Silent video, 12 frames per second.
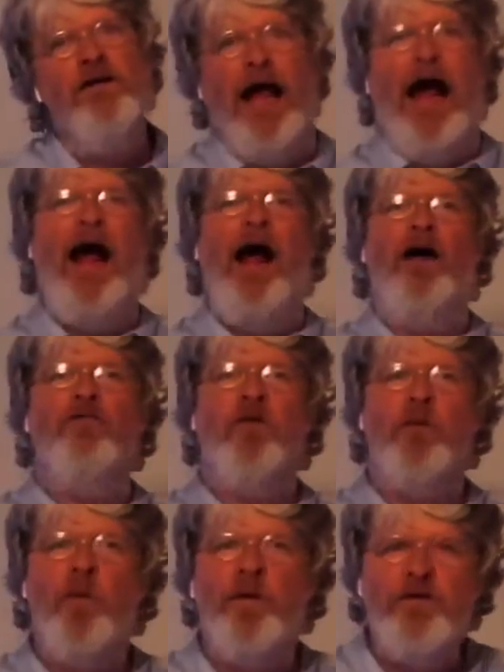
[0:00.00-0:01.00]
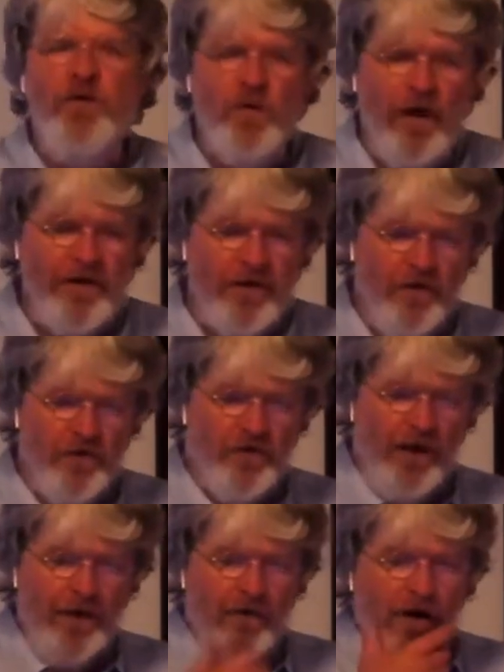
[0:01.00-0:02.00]
Ah, 4.2 light years
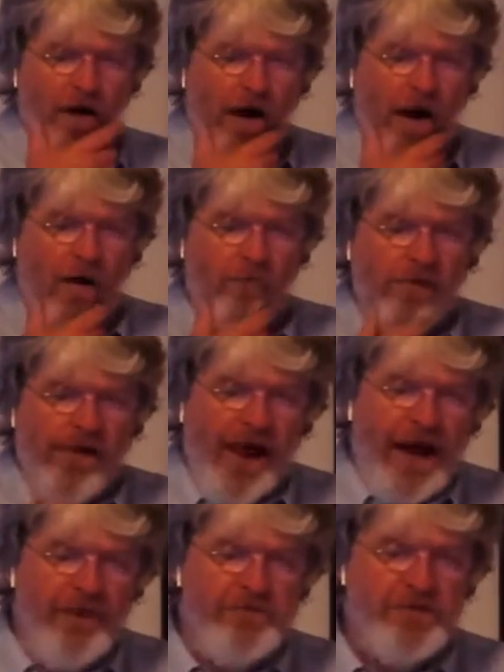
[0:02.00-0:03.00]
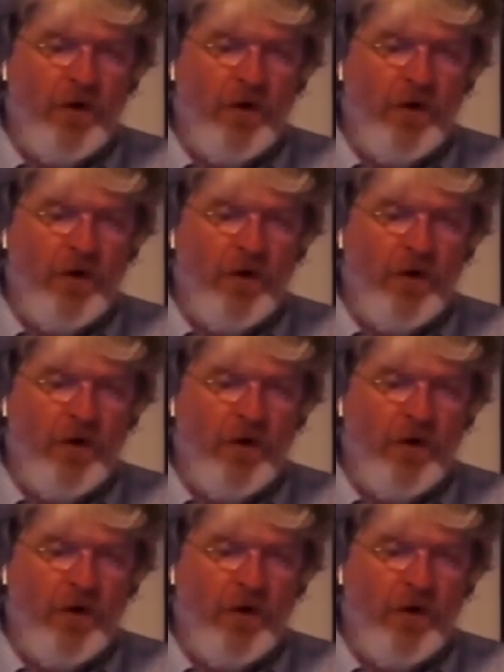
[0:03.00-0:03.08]
then. Um, and